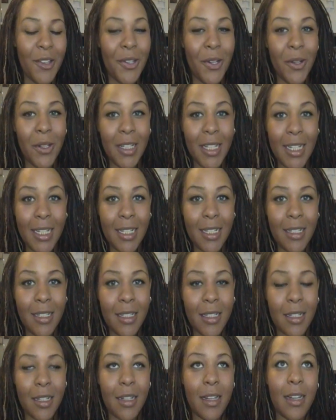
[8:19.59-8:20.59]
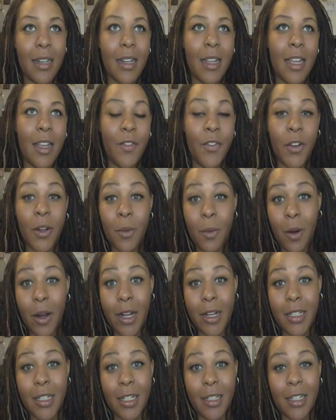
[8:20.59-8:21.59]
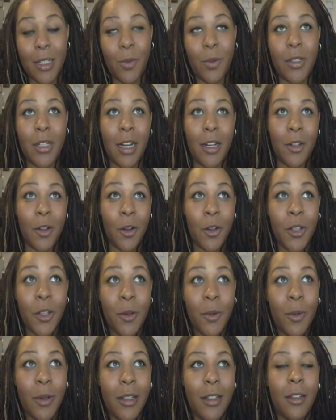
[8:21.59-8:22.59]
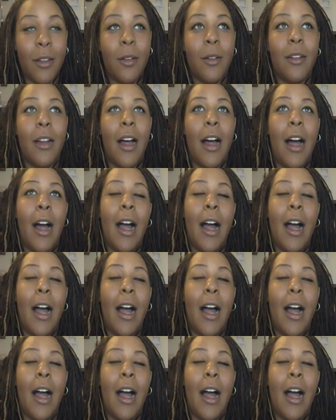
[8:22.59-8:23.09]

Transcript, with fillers: so Liz, if you're watching this, which I know you will,